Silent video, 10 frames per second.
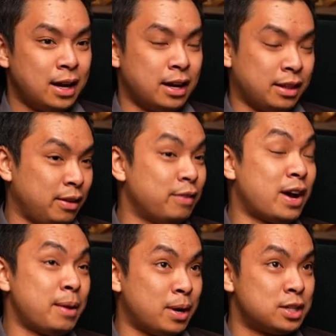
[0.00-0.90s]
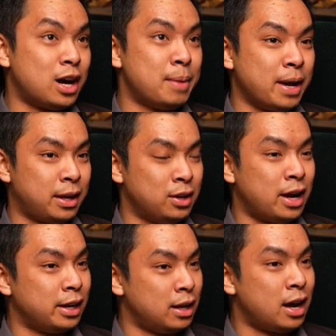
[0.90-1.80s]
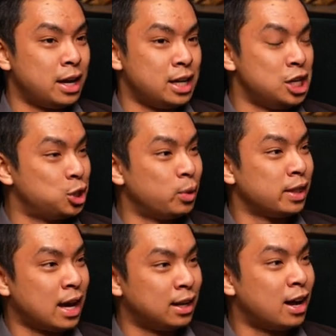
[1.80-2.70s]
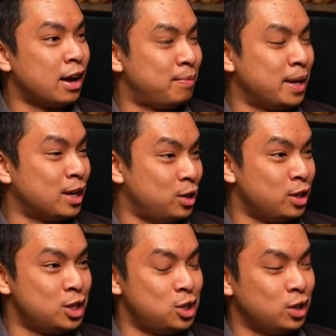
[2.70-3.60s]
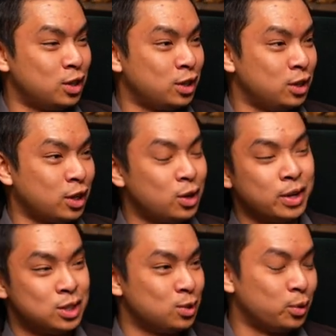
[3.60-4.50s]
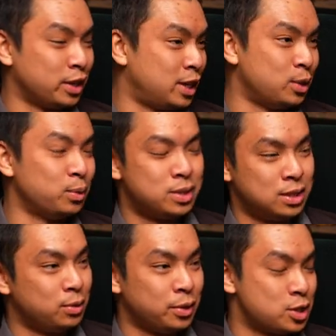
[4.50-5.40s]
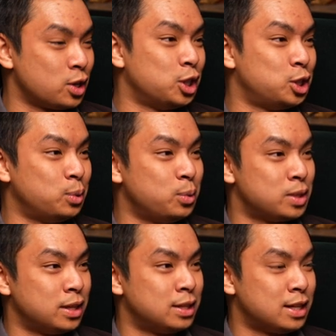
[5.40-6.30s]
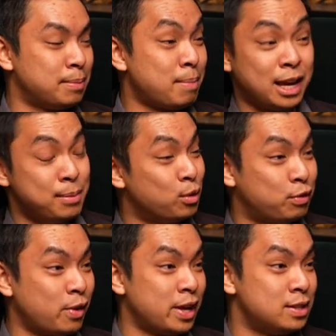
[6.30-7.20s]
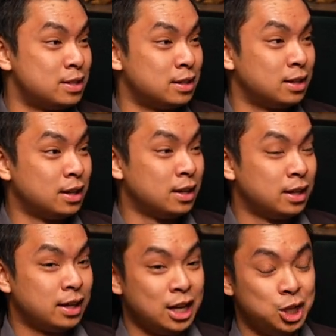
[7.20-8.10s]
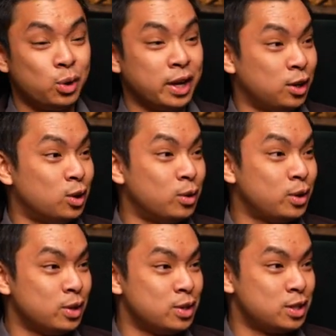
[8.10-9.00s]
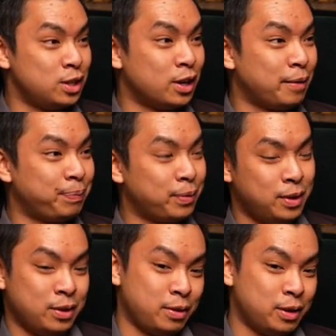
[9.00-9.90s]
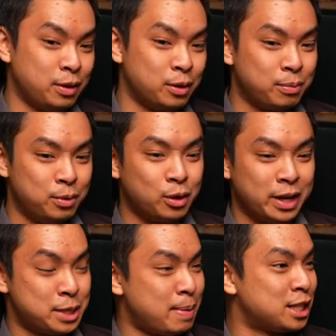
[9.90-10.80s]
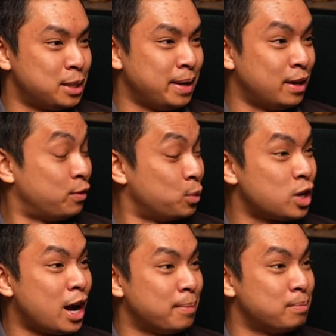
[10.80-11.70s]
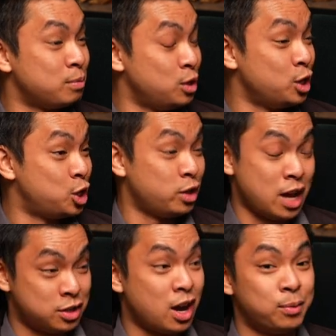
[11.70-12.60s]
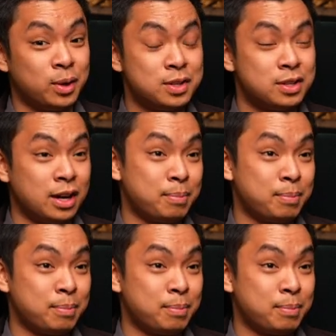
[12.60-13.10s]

And I think if I had my time back, you know, I'd, I'd, enjoy that life being a uni student, you know, going to all the guilds and all the socials and um, making more friends and enjoying it all because, you know, you're, you're expected to be a full time uni student as I was.